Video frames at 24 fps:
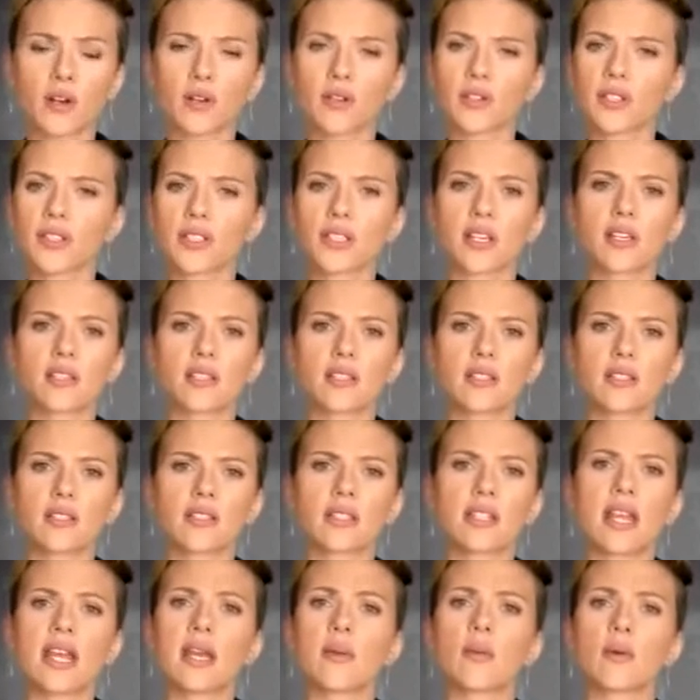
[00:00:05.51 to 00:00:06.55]
daughters,
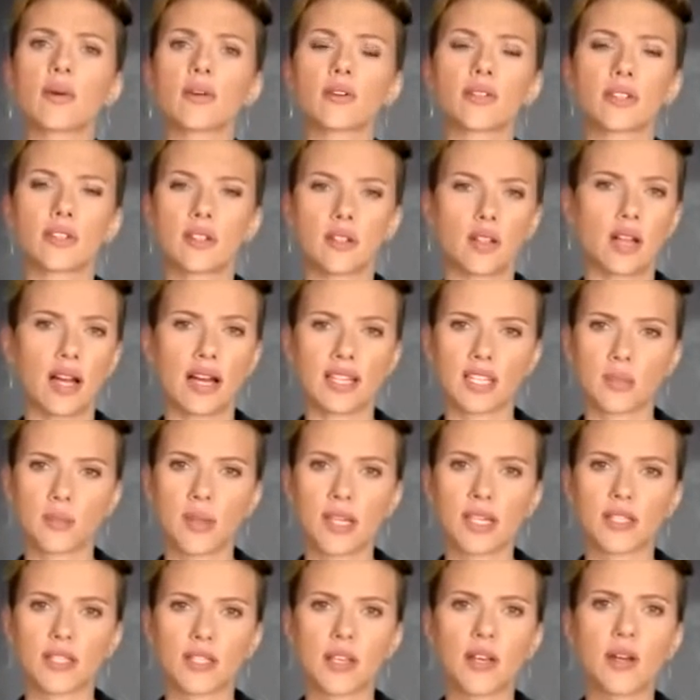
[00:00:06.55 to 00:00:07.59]
sons, neighbors, and
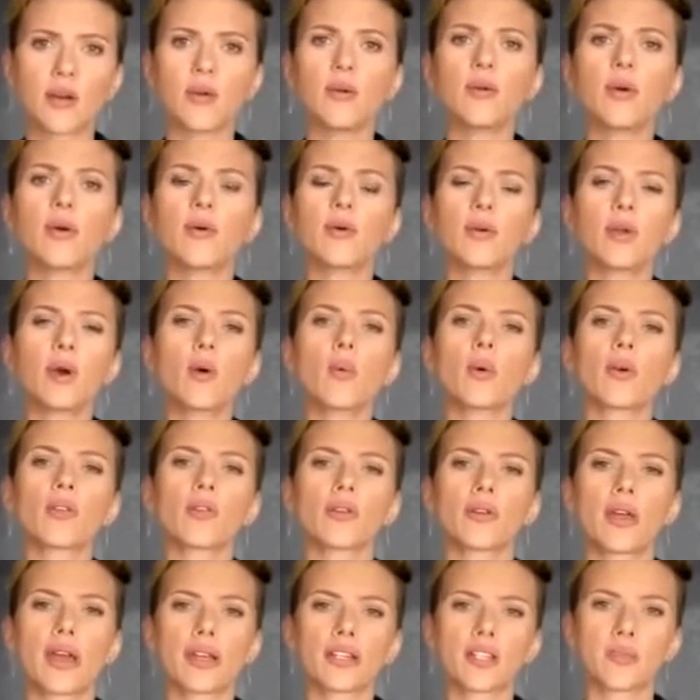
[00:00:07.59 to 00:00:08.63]
classmates who don't know where
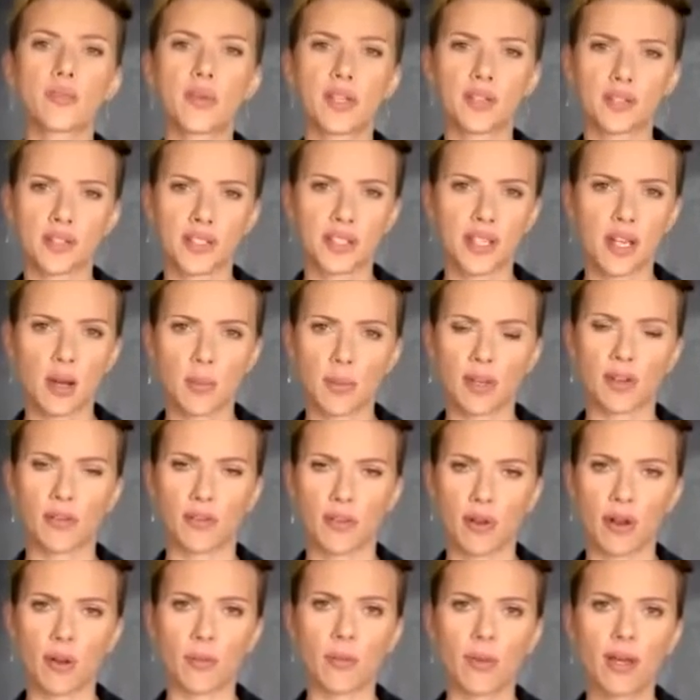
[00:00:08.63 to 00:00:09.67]
their next meal is coming
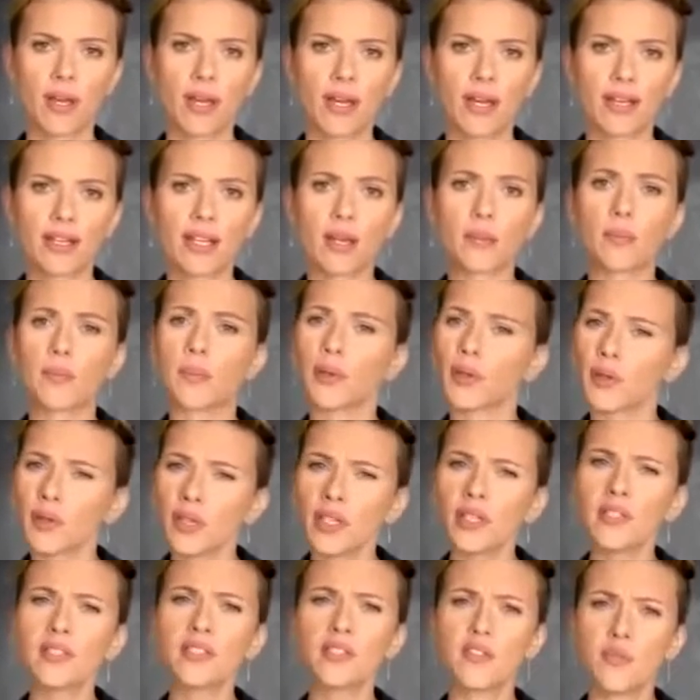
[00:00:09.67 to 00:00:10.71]
from. Yet
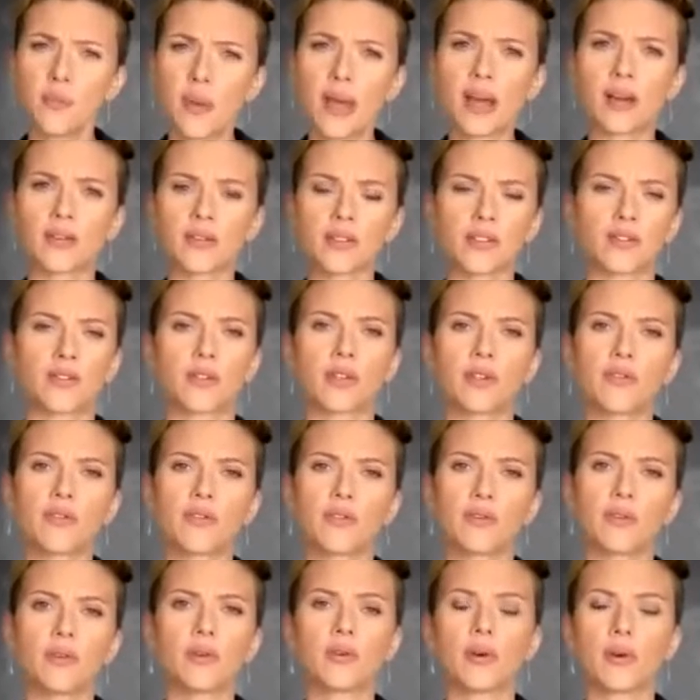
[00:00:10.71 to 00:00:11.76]
billions of pounds of good
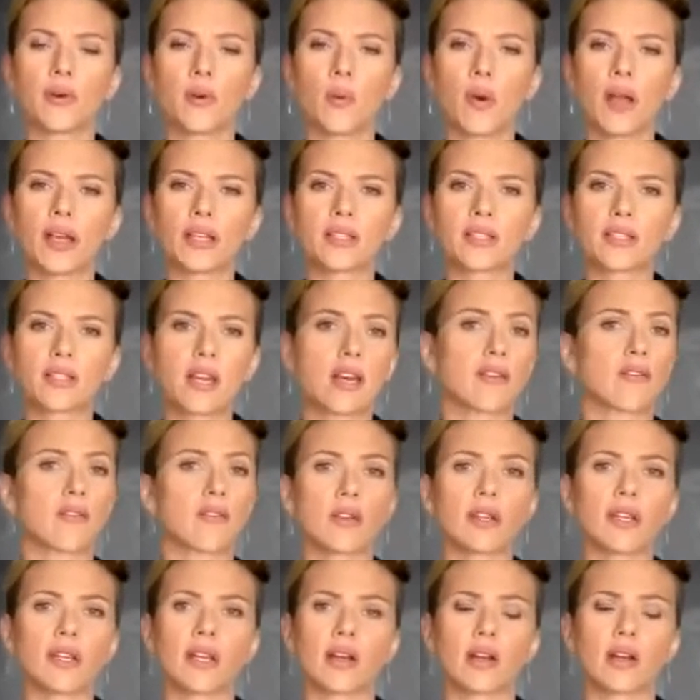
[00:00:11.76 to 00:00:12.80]
food go to waste
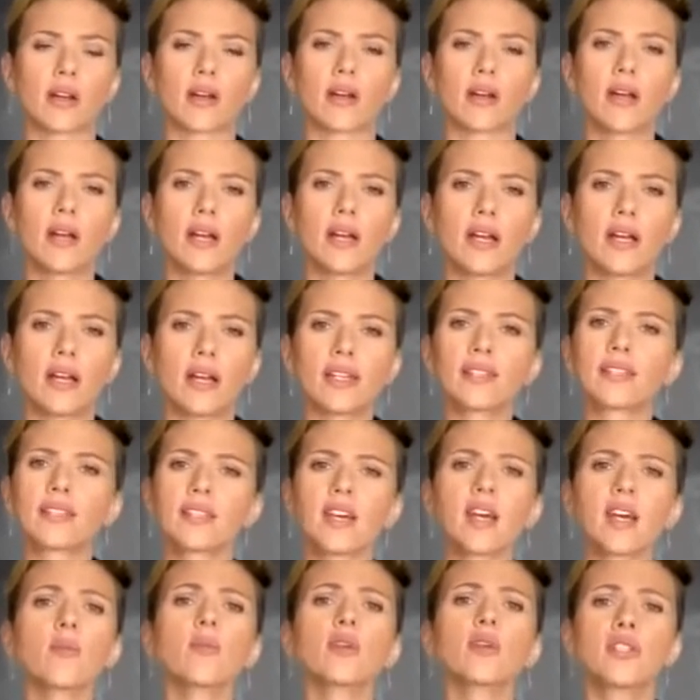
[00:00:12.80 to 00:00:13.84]
every year. It's
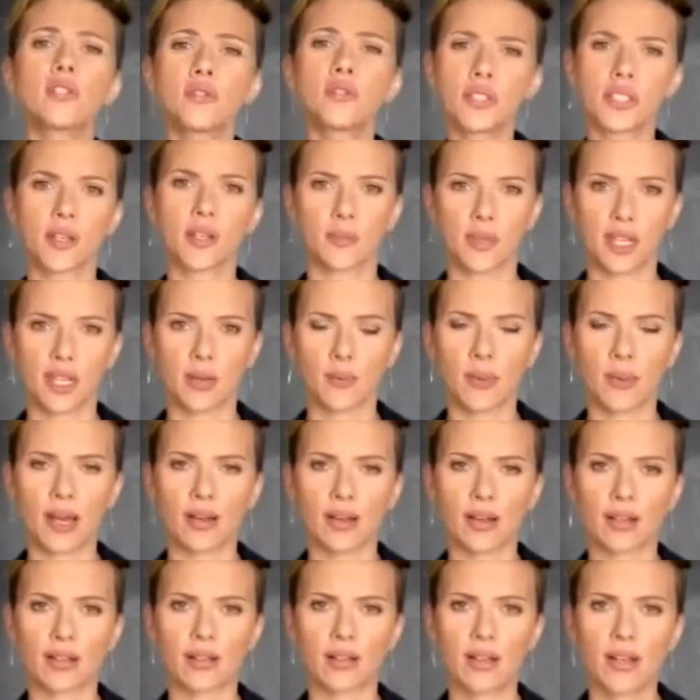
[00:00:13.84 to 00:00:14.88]
time we do something
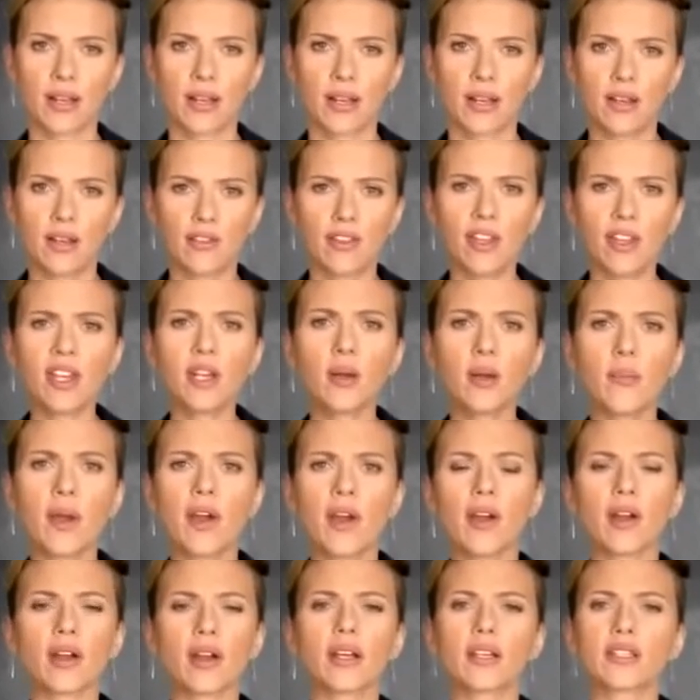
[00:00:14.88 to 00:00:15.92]
about it. Feeding
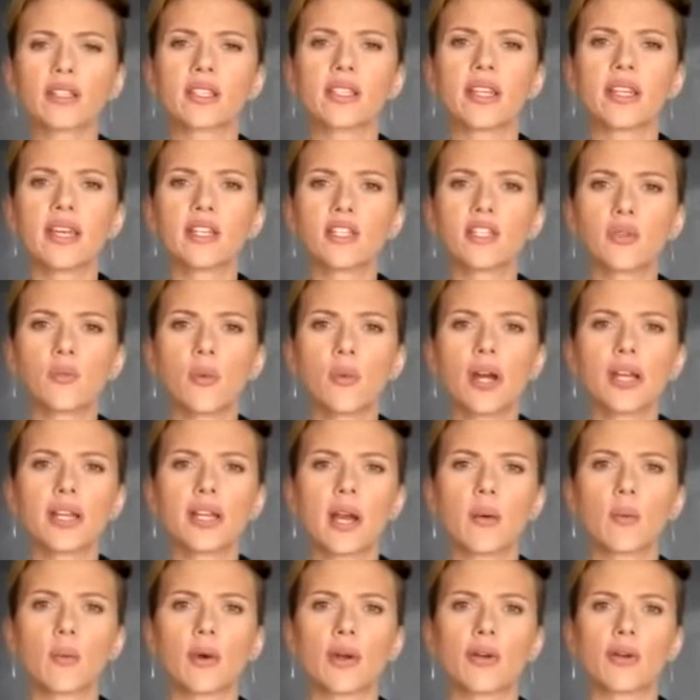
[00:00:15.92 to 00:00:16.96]
America is a nationwide
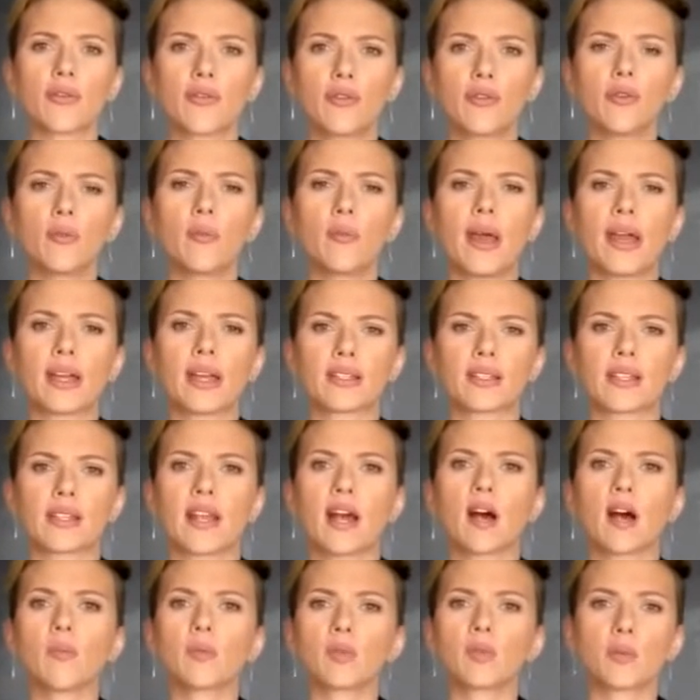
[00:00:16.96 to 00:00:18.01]
network of food banks that
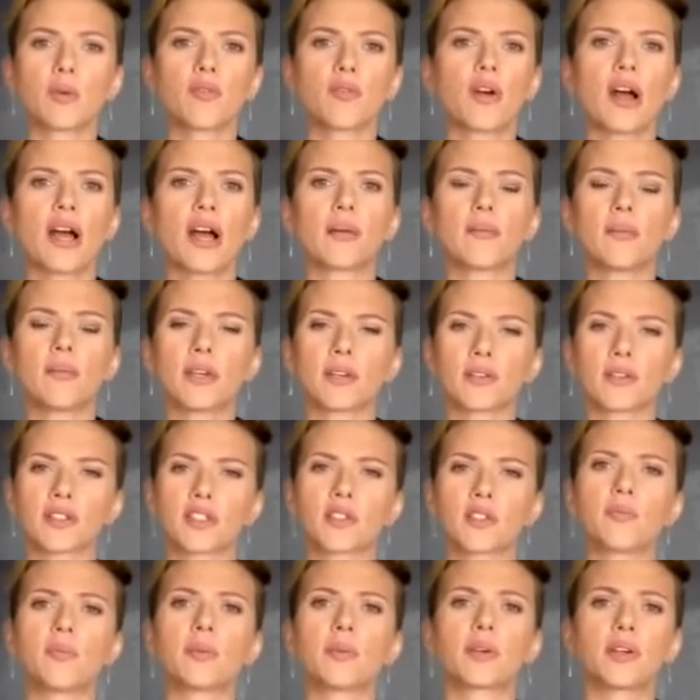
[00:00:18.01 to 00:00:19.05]
helps provide meals
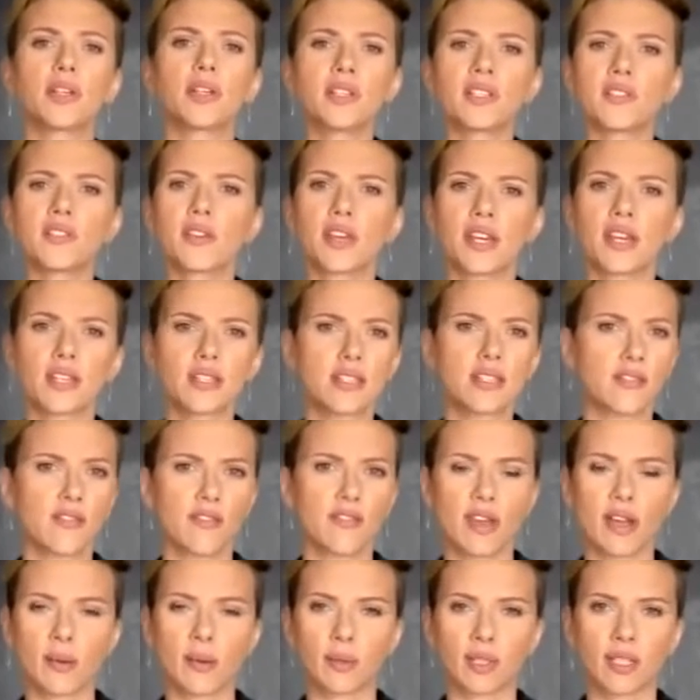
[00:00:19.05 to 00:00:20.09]
to millions of kids and
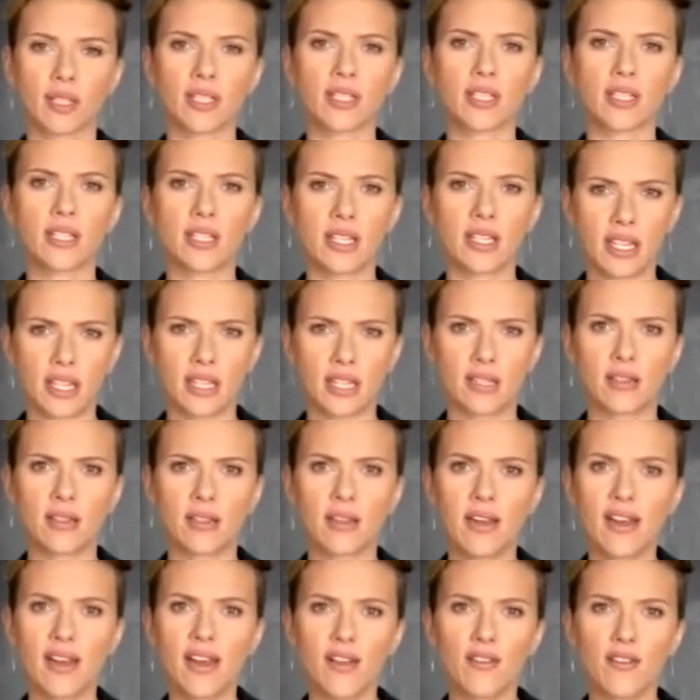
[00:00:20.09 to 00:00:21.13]
families in need.
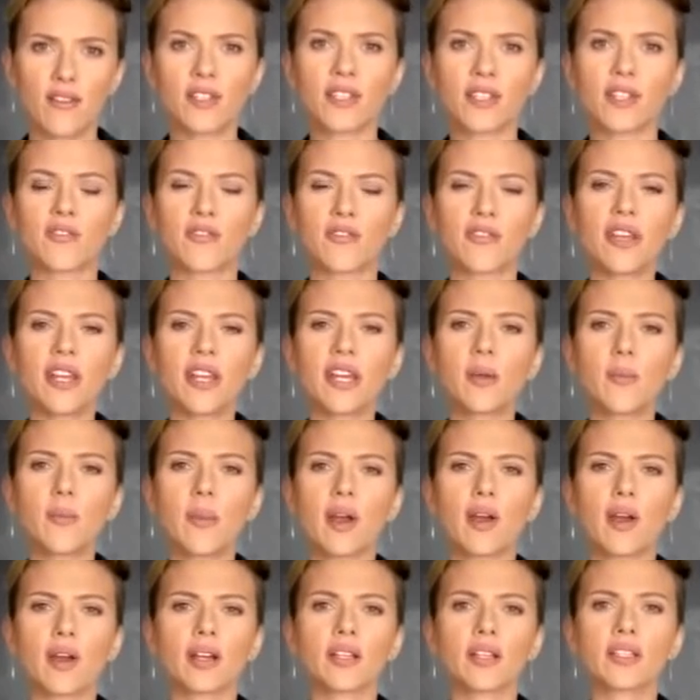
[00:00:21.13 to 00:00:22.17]
Visit
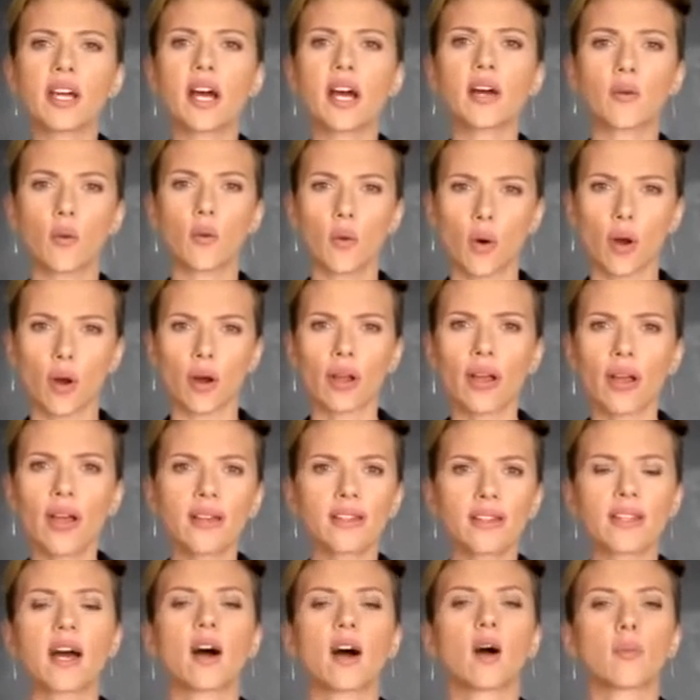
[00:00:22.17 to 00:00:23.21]
feedingamerica.org
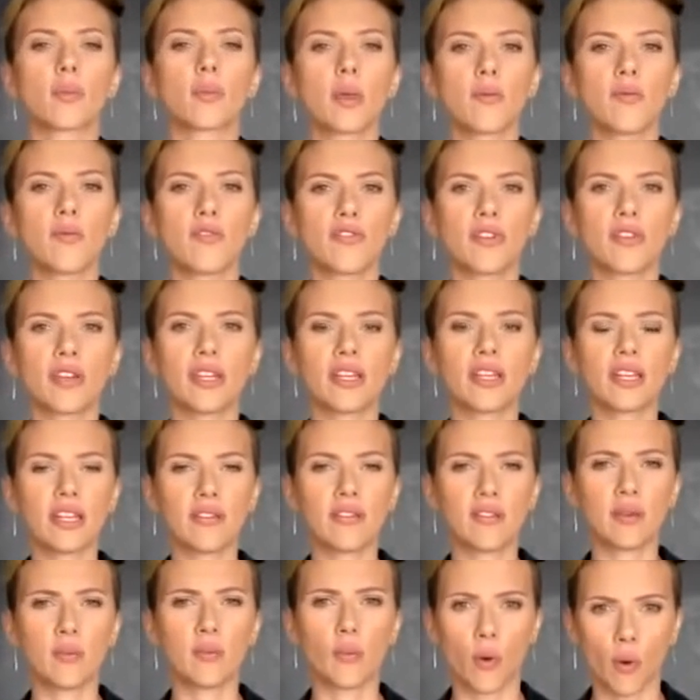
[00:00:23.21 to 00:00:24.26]
to help them feed
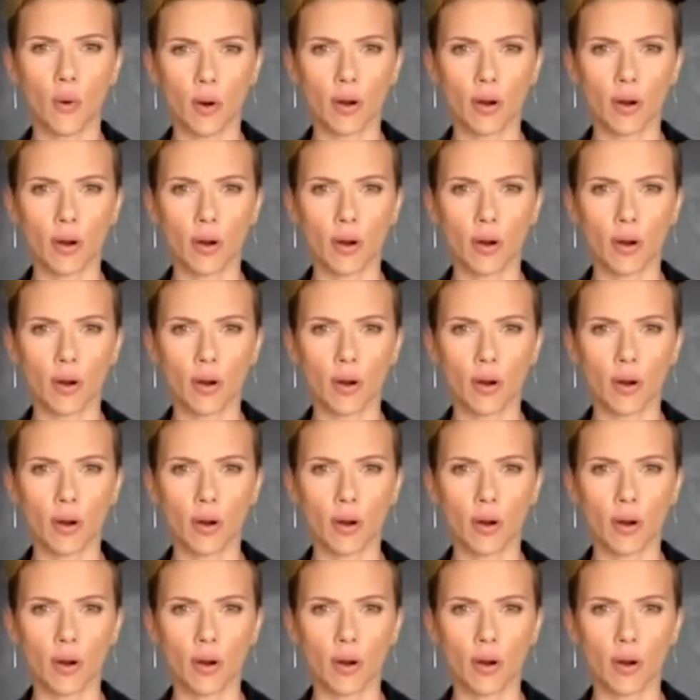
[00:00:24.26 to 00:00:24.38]
even